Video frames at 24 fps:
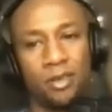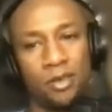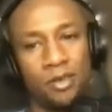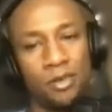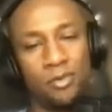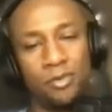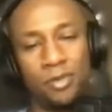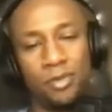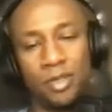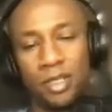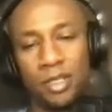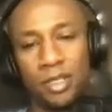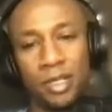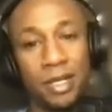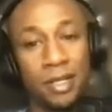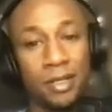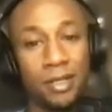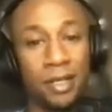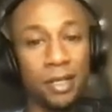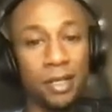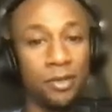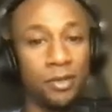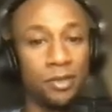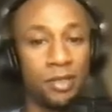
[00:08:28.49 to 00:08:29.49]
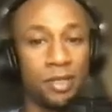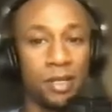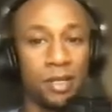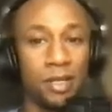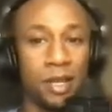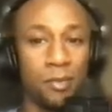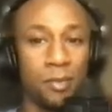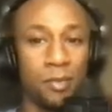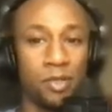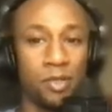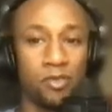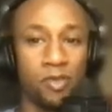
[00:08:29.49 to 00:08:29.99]
Newt just continues to
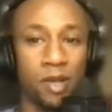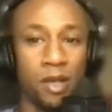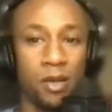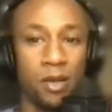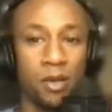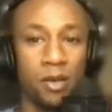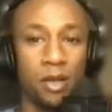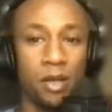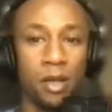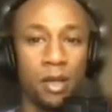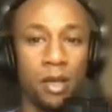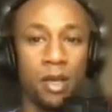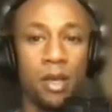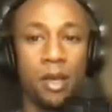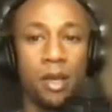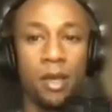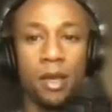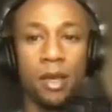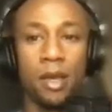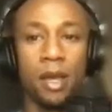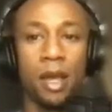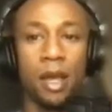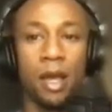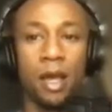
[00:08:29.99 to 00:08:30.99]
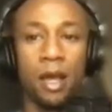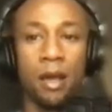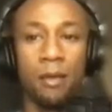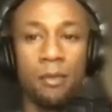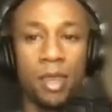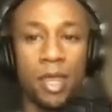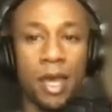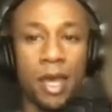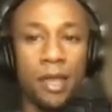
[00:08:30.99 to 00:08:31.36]
demonstrate that